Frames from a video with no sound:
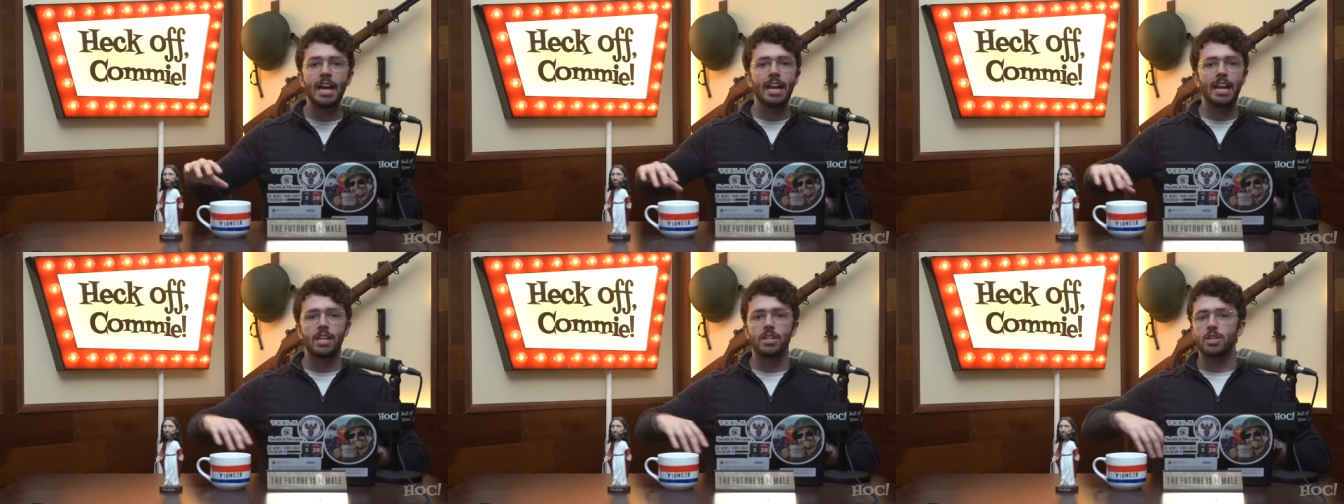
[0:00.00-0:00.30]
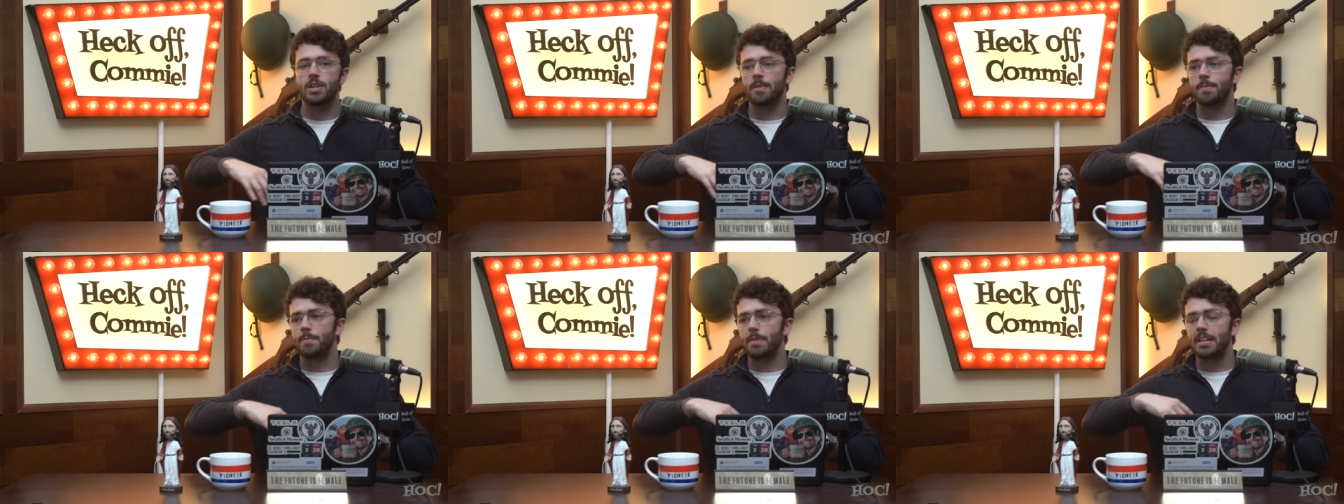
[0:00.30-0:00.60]

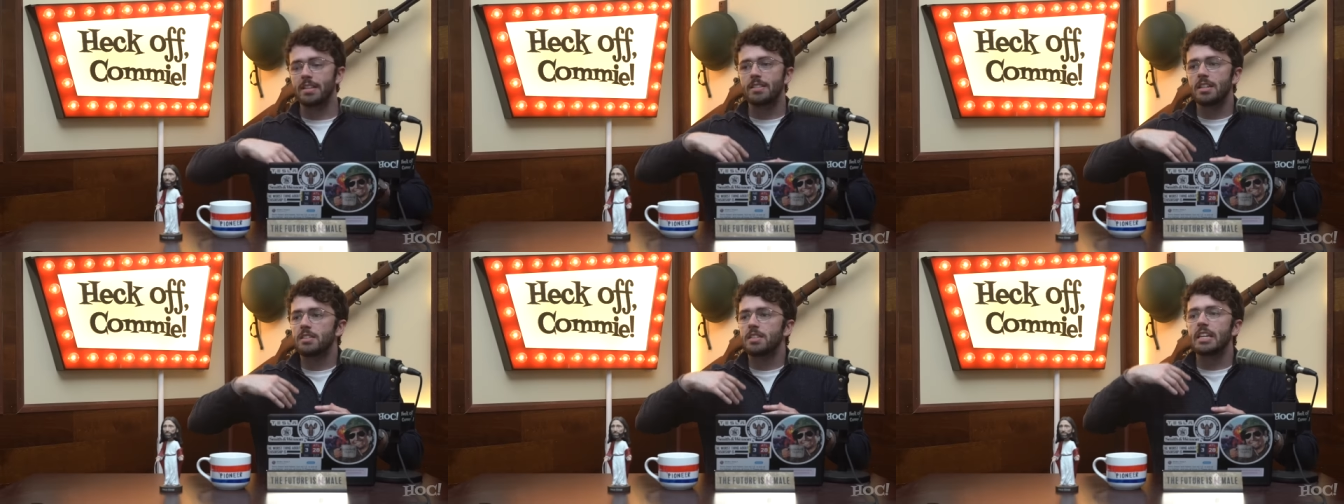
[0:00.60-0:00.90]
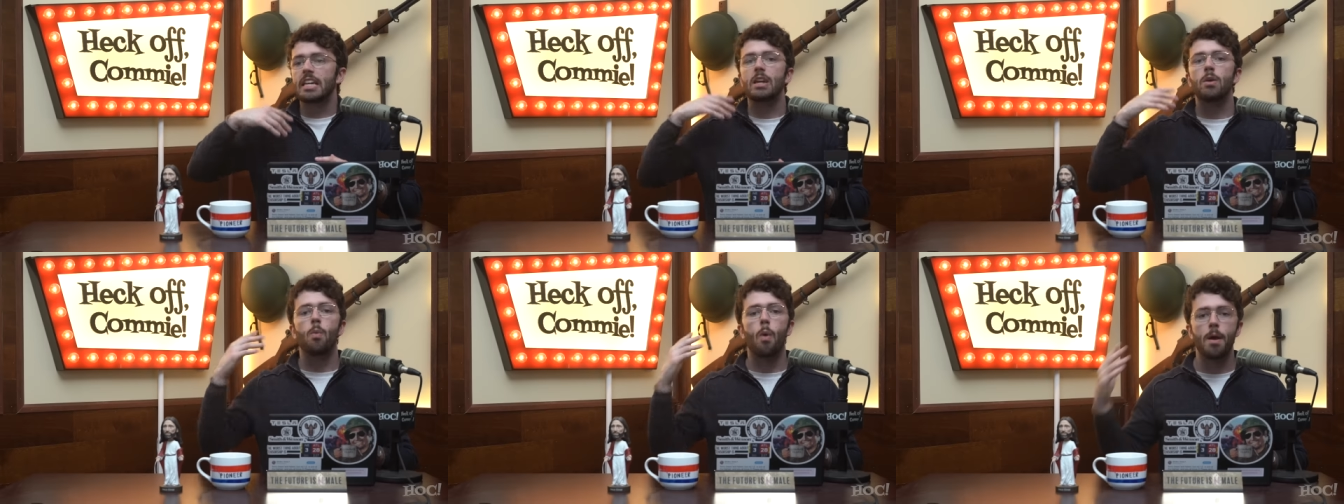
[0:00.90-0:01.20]
into
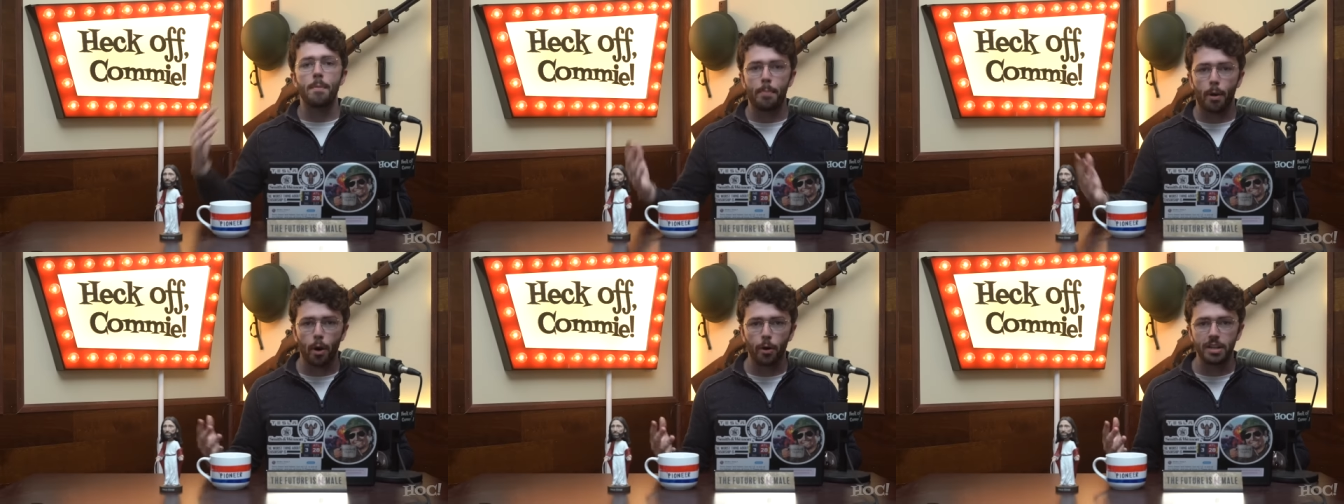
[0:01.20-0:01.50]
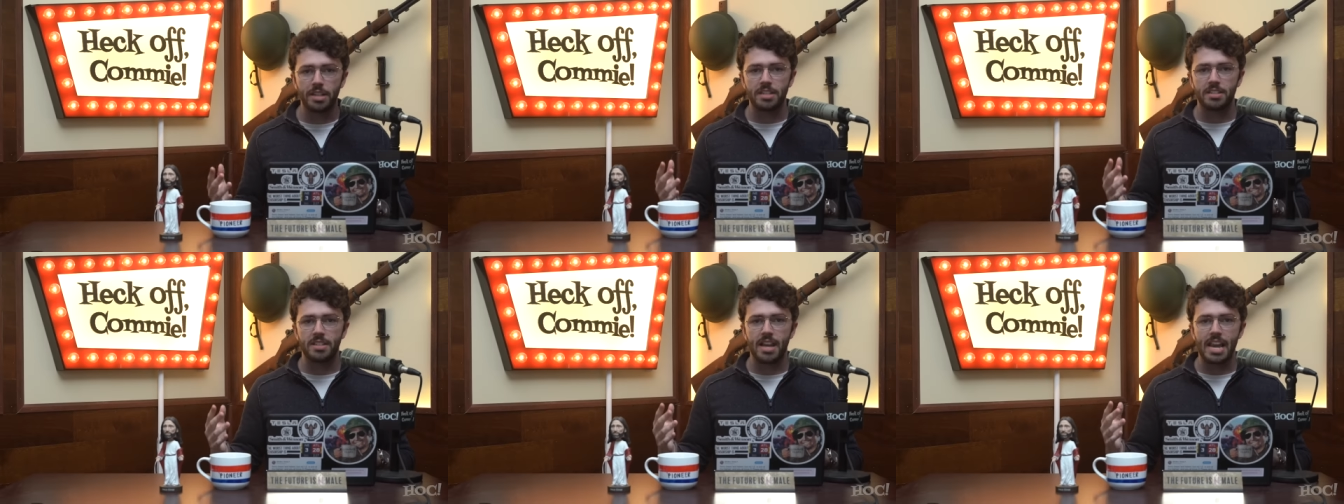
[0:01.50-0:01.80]
existing in a one
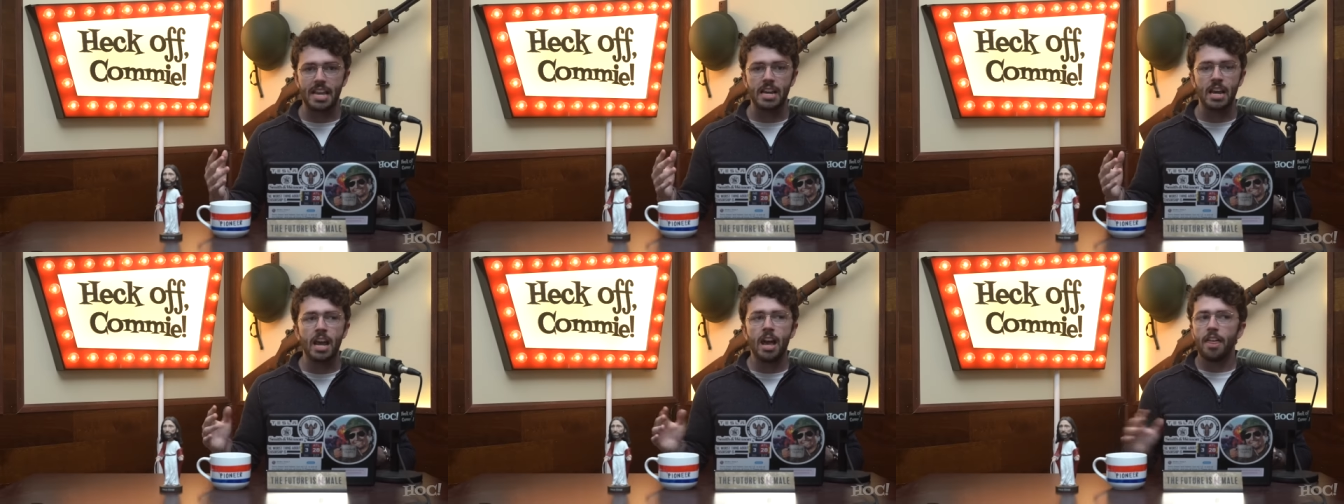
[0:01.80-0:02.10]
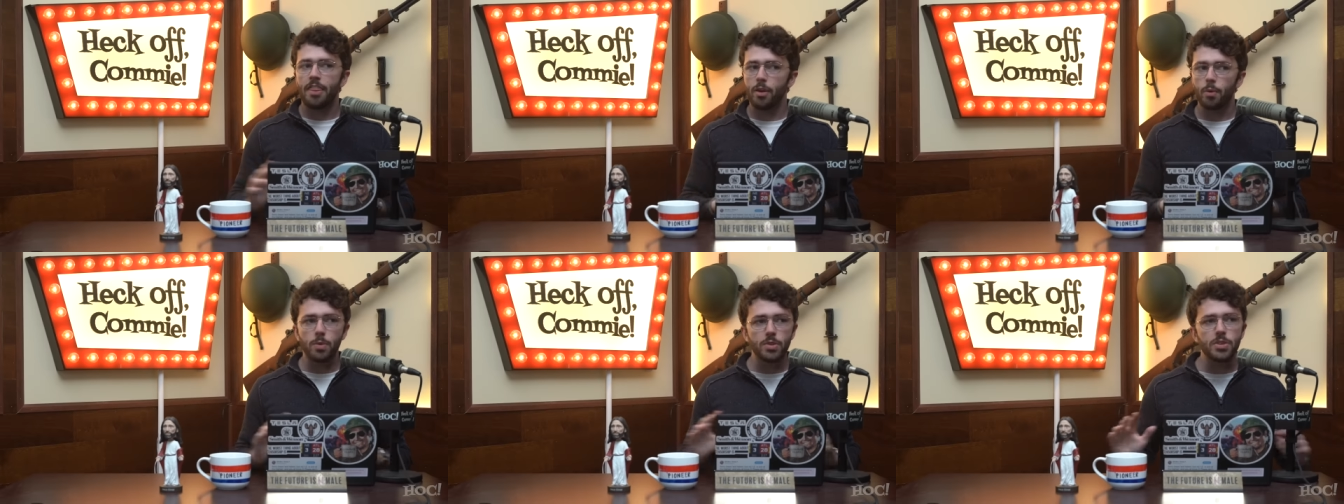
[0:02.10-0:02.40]
party state.
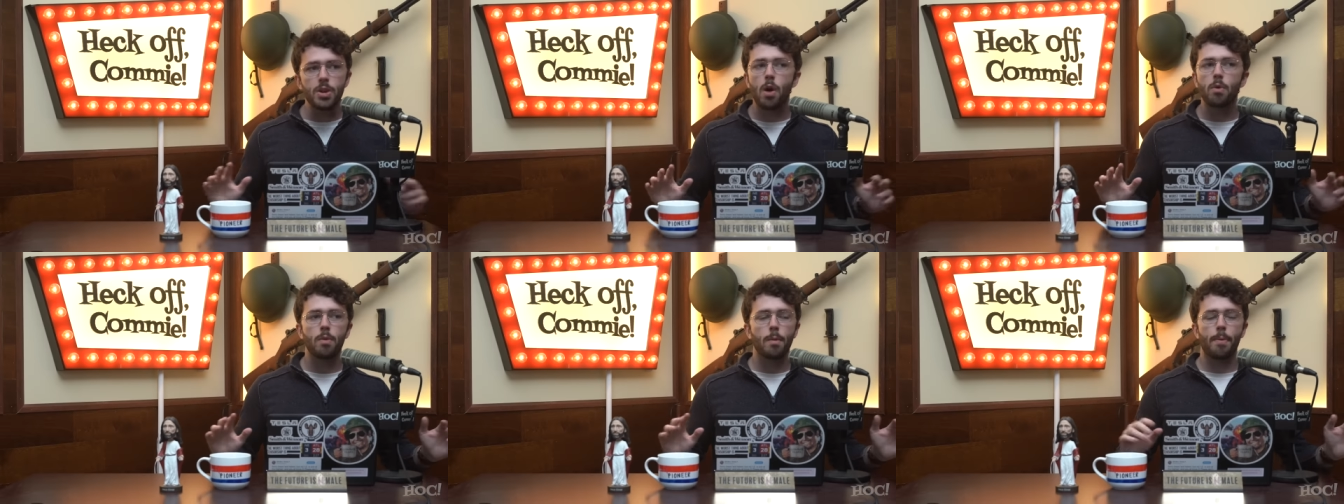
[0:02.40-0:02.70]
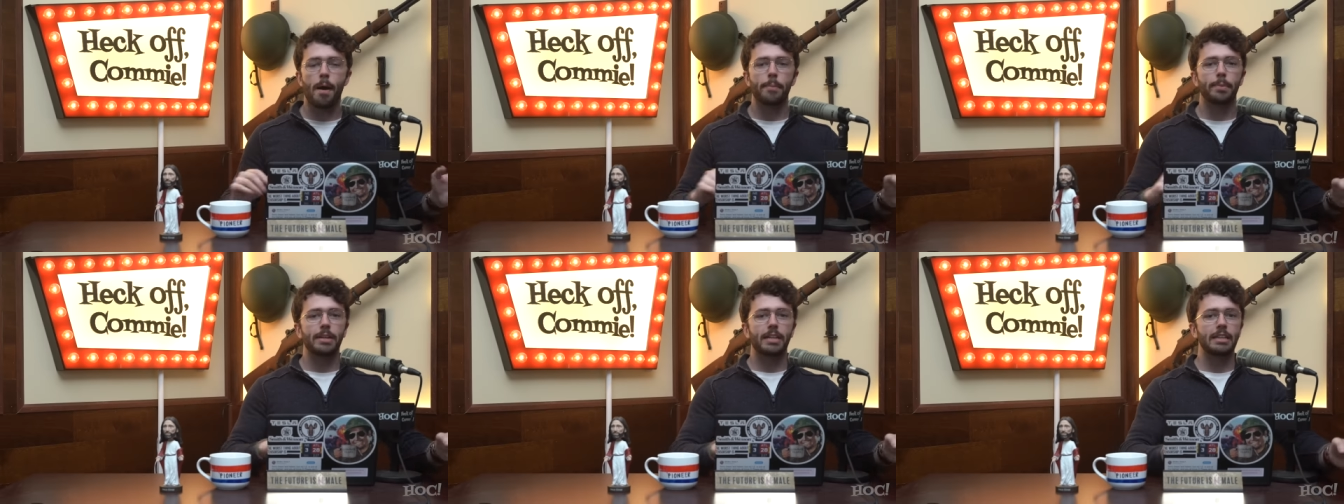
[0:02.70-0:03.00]
There was no
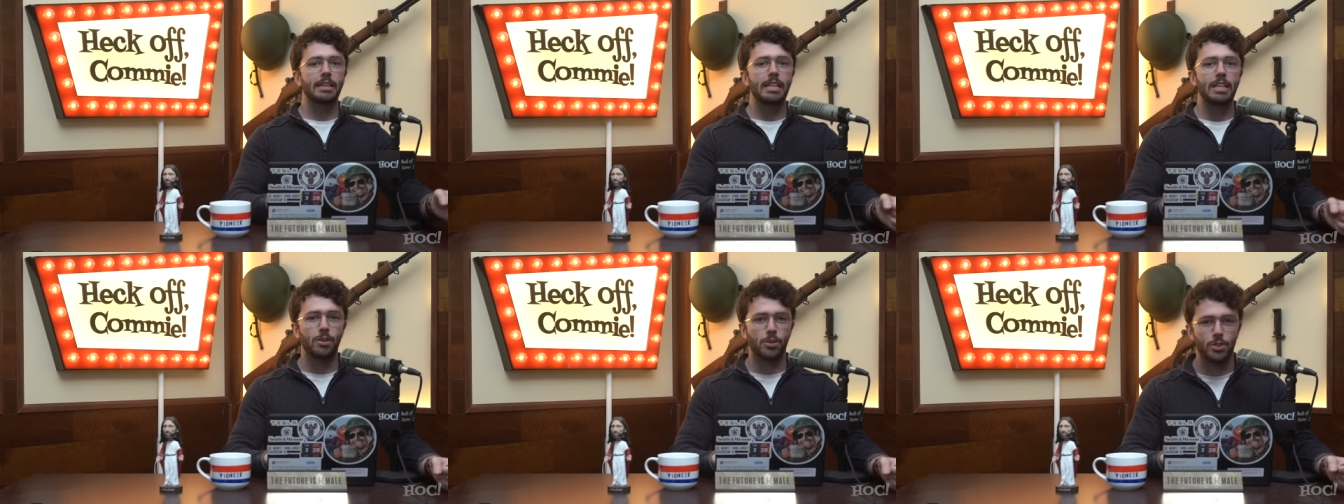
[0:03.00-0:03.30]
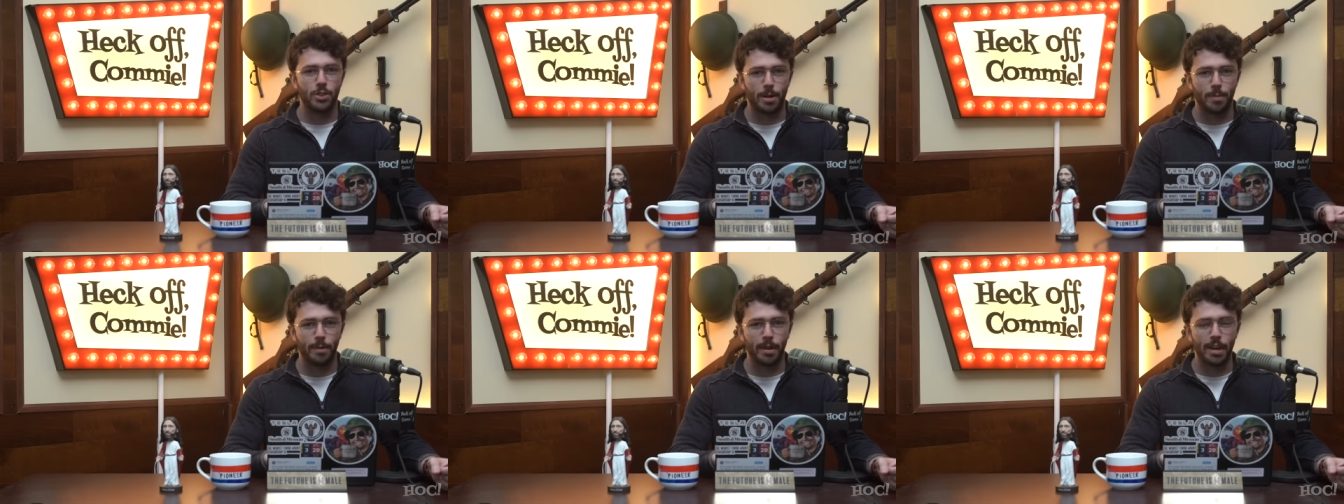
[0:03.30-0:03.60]
Republican
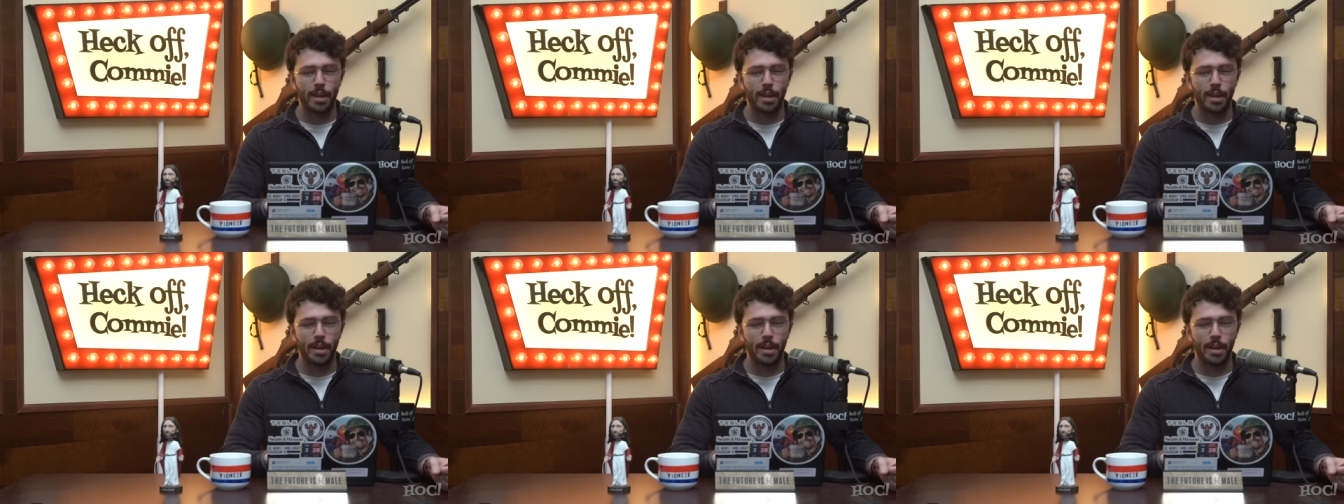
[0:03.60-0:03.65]
leadership.